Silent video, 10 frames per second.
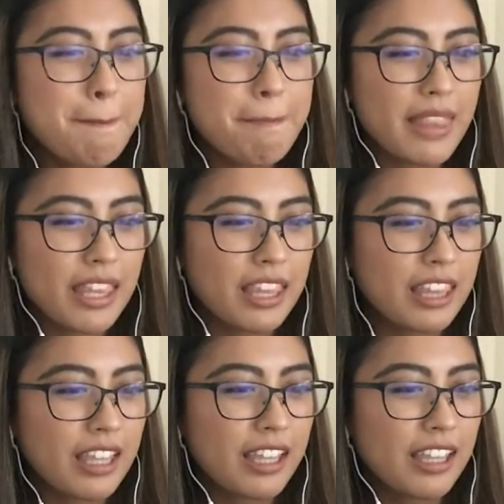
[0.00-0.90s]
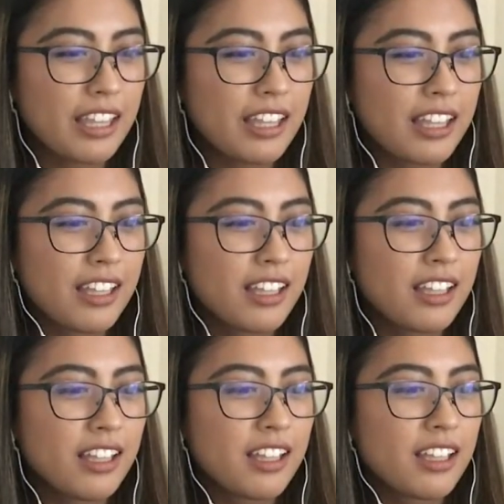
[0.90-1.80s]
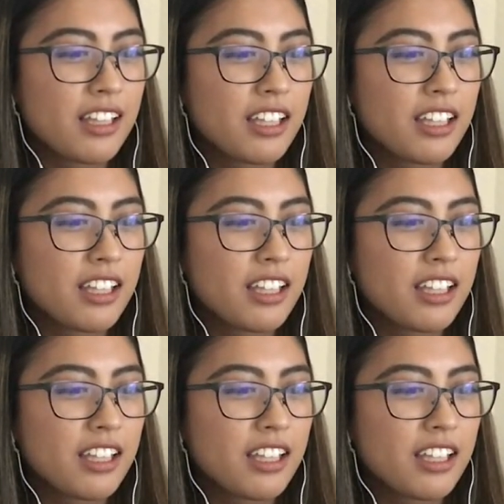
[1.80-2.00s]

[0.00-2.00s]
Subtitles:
(no one is talking)